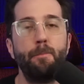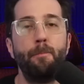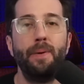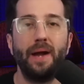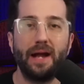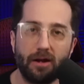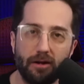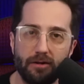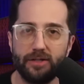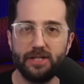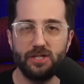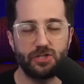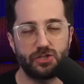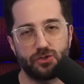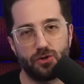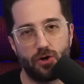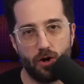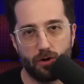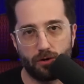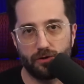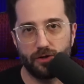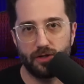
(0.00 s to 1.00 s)
barely
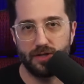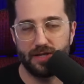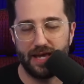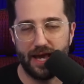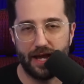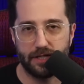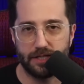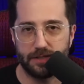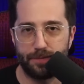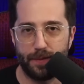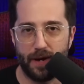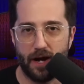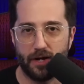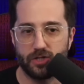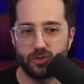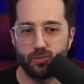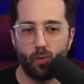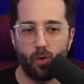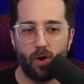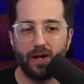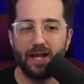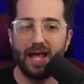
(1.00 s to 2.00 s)
stronger than the
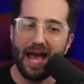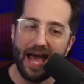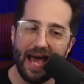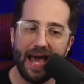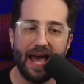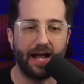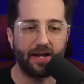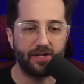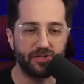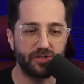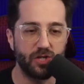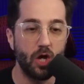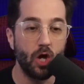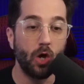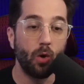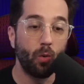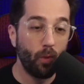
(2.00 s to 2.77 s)
Xbox One X,